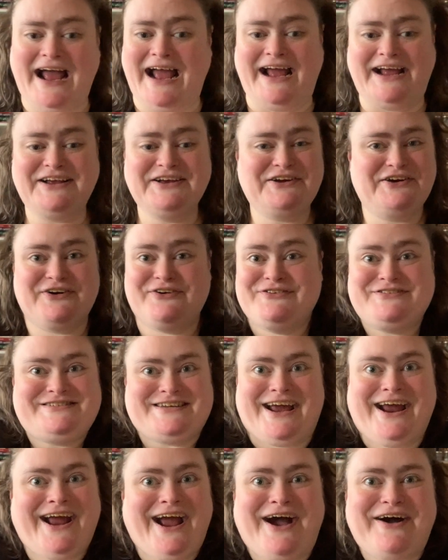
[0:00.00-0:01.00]
And go
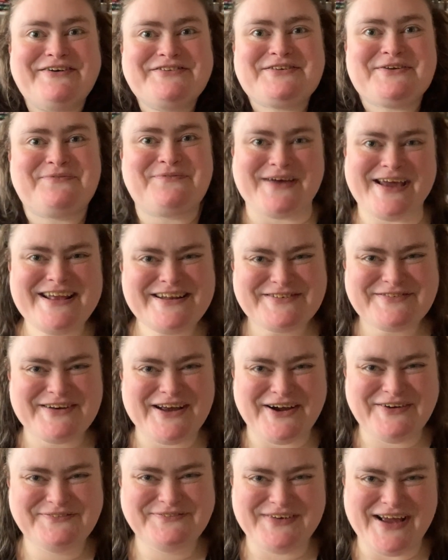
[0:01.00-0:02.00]
check out the
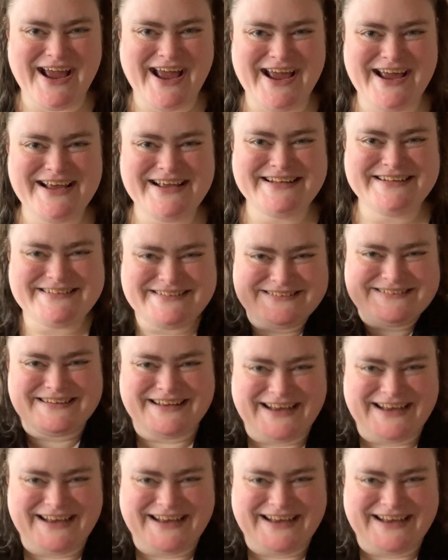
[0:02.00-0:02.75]
Patreon page.